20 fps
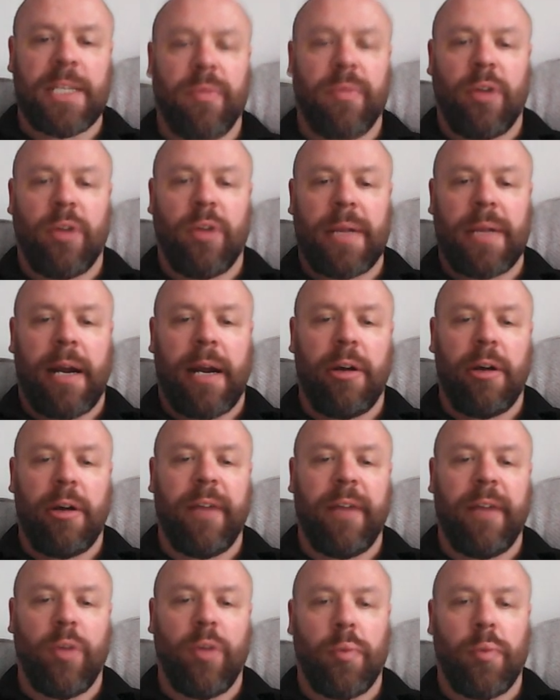We've got that area
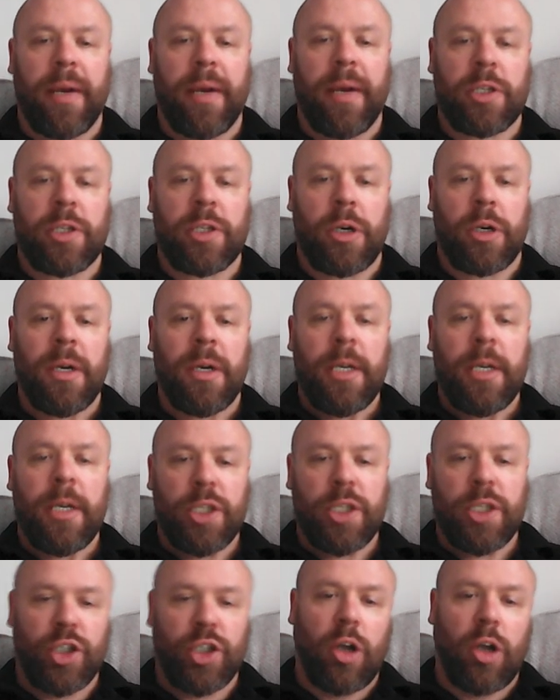of low pressure
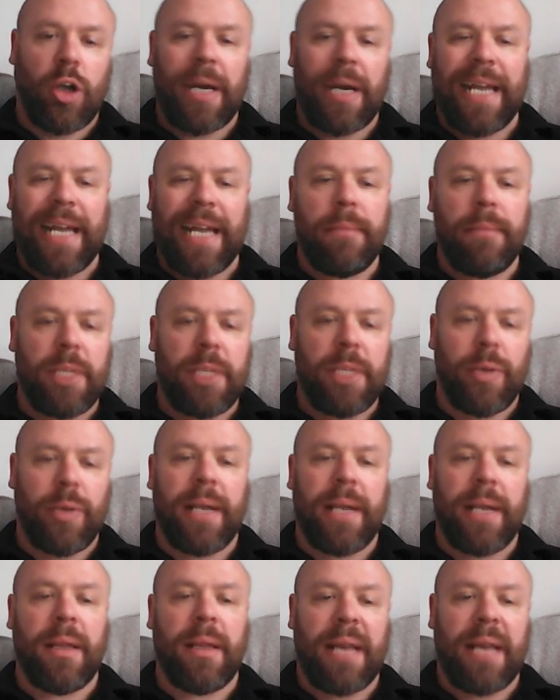stuck in
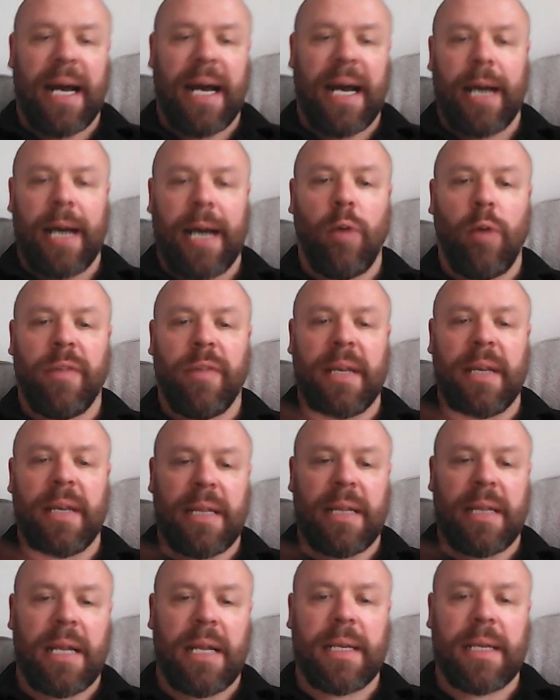between the high over the
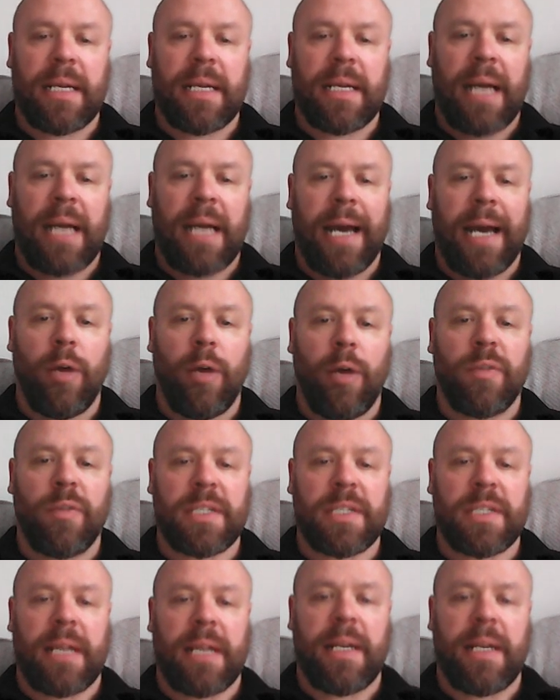Atlantic and high over
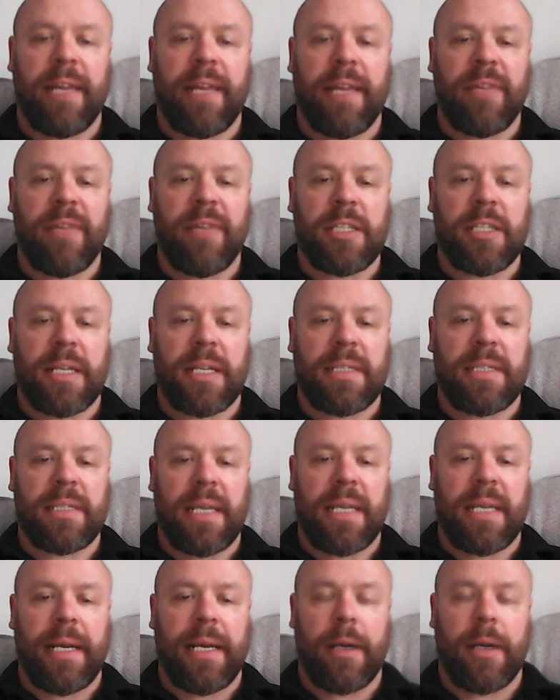Scandinavia, as you can
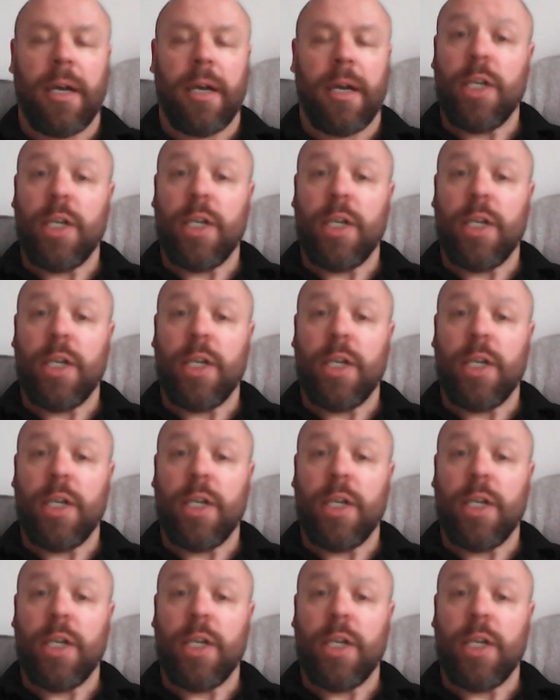see here.